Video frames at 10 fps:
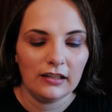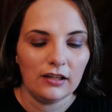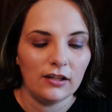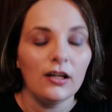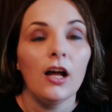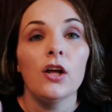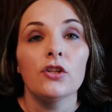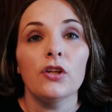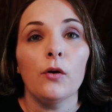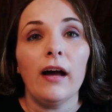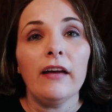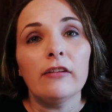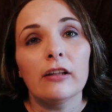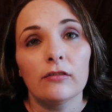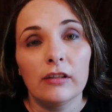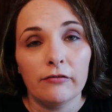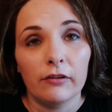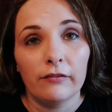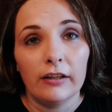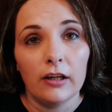here. So I have a little
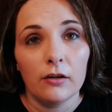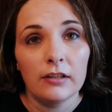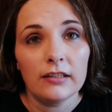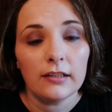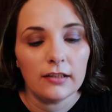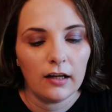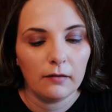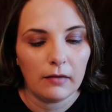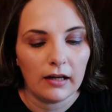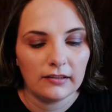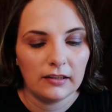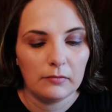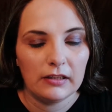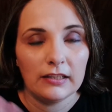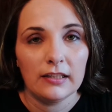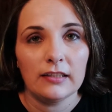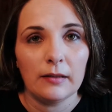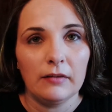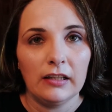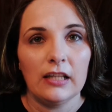different video. This is an unboxing, but this is
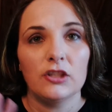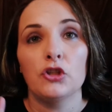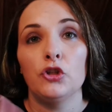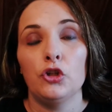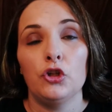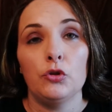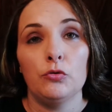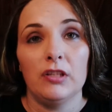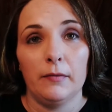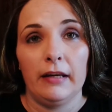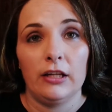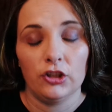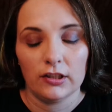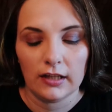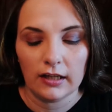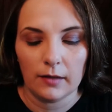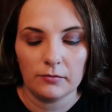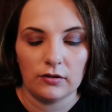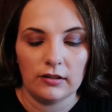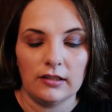something that's new to me. I just signed up,
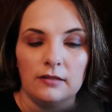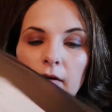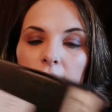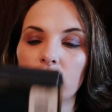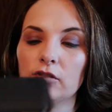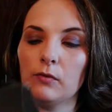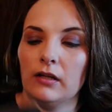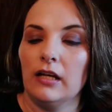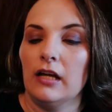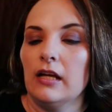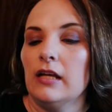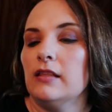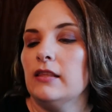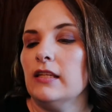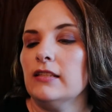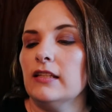so this is my first one. This